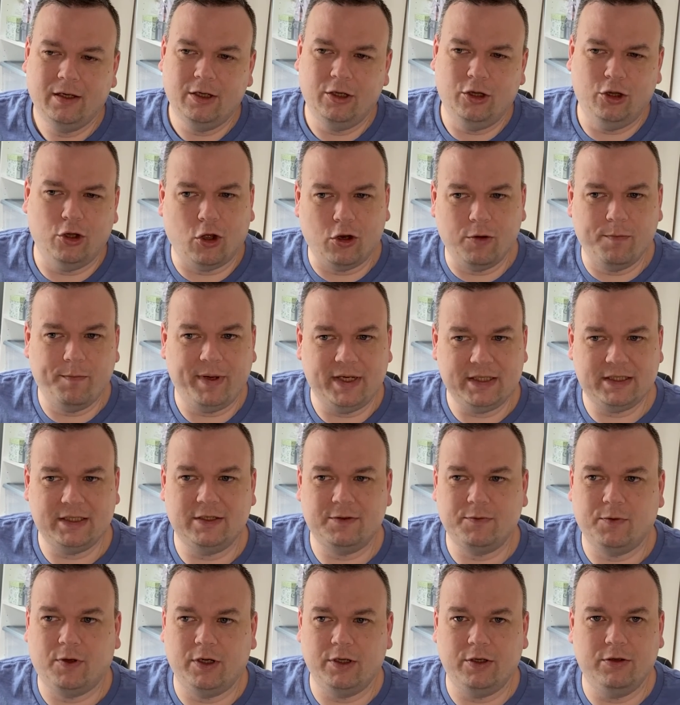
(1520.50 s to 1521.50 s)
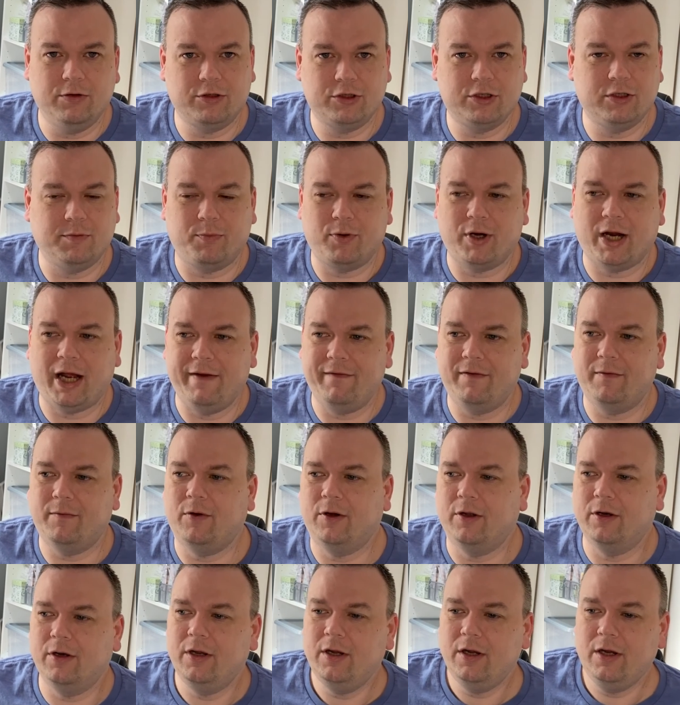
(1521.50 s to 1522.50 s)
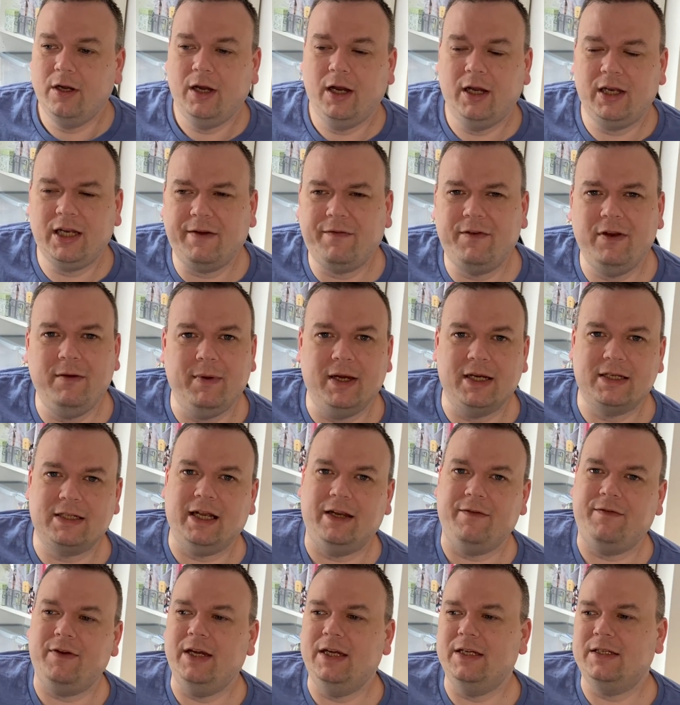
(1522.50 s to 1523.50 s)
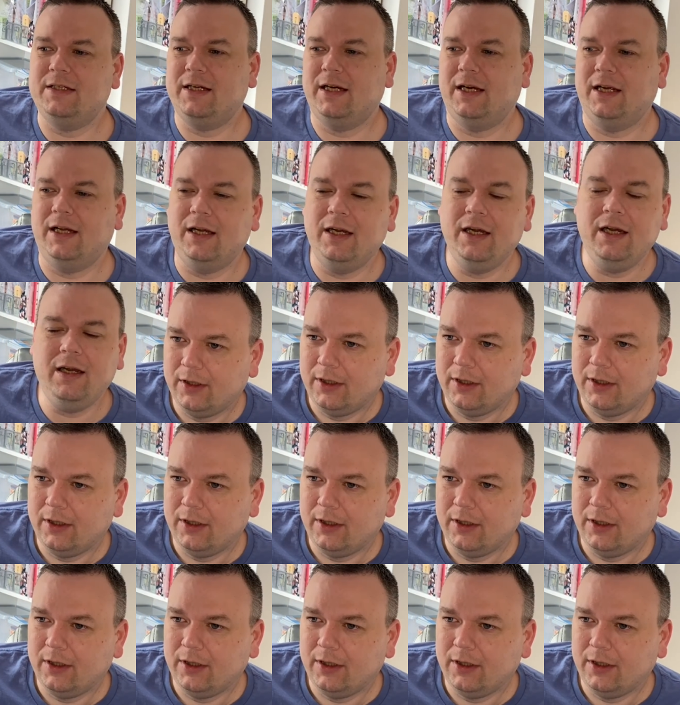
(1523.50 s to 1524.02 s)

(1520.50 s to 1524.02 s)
non-business one, just a private one. It definitely makes life easier.